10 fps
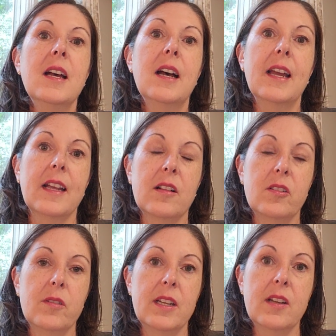I
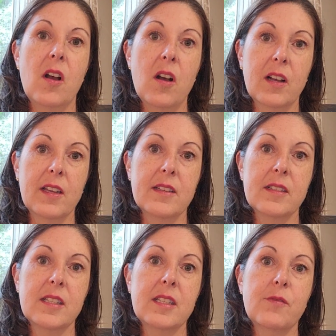included
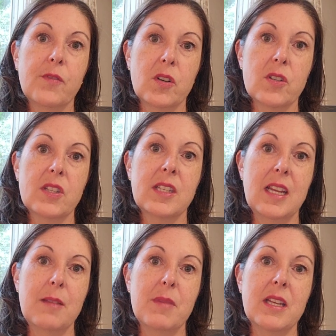August 1st
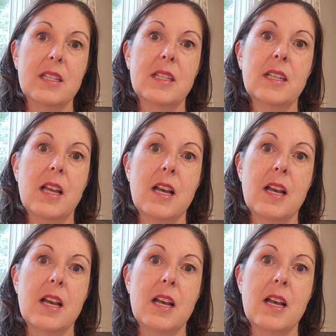statement,